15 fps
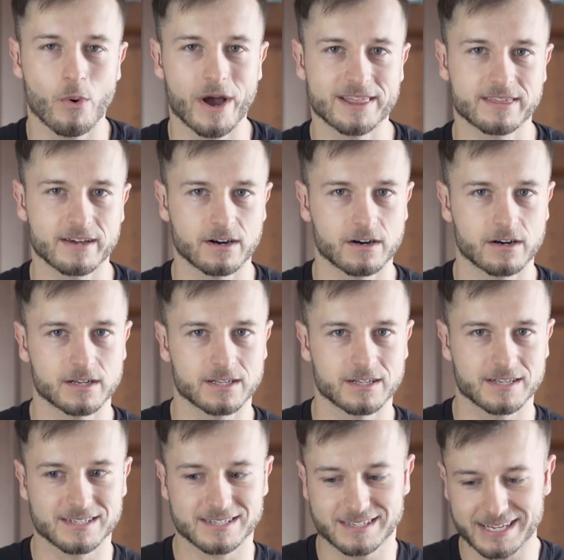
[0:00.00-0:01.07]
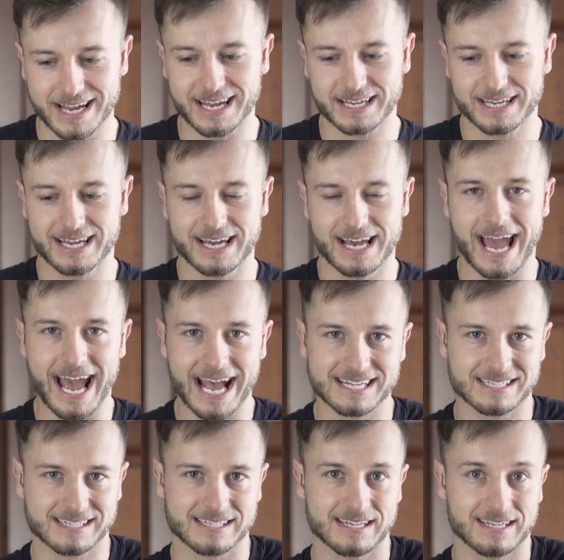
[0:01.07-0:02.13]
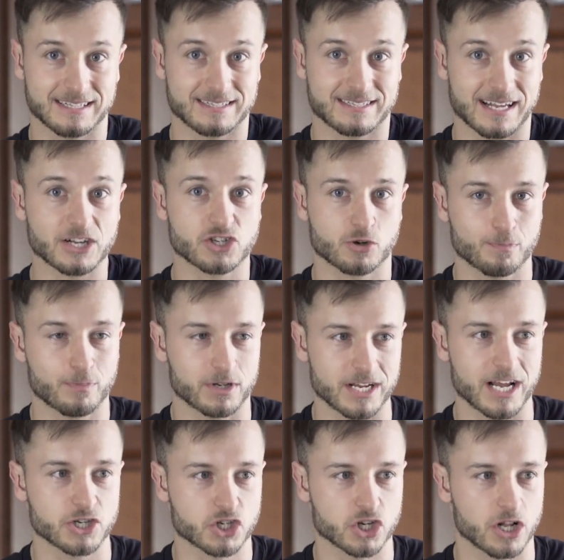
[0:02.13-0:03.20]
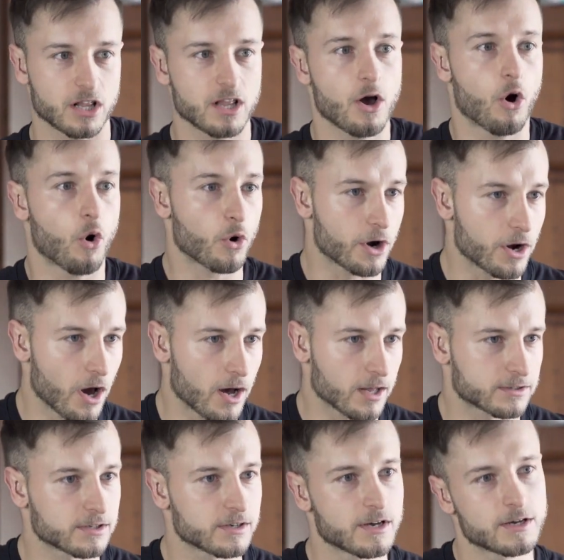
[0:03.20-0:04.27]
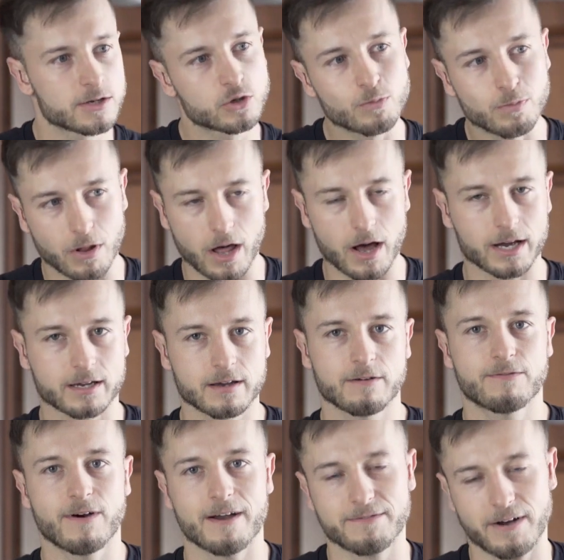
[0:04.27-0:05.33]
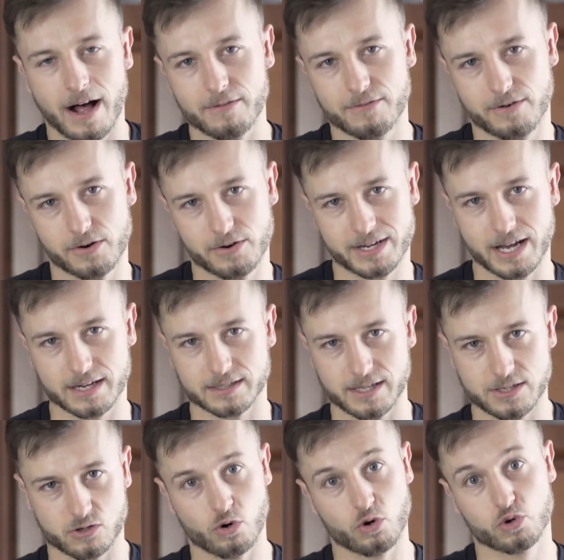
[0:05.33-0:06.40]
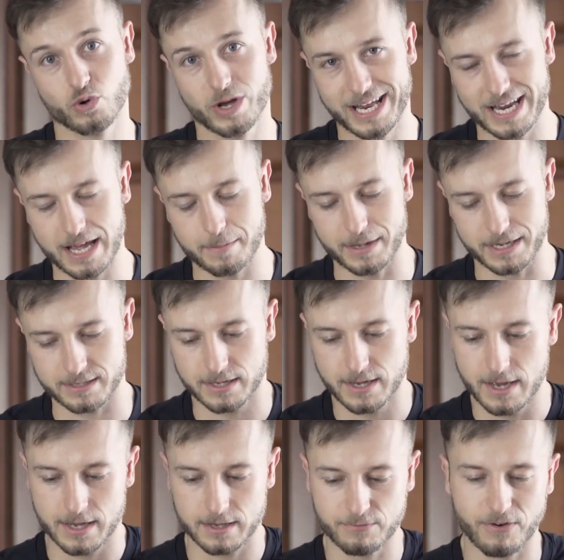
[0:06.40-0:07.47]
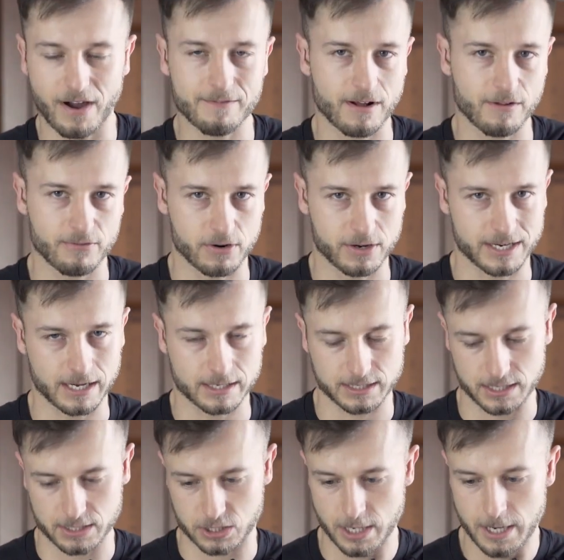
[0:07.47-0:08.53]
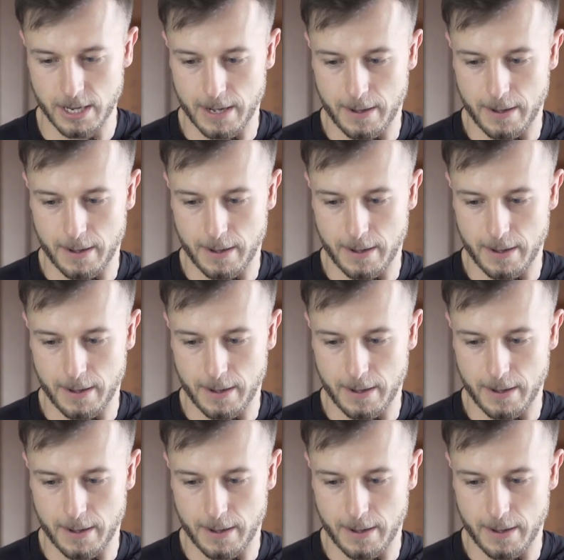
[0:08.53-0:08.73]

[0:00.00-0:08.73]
whether zinc has such potential or not to block 5-alpha reductase or to inhibit 5-alpha reductase.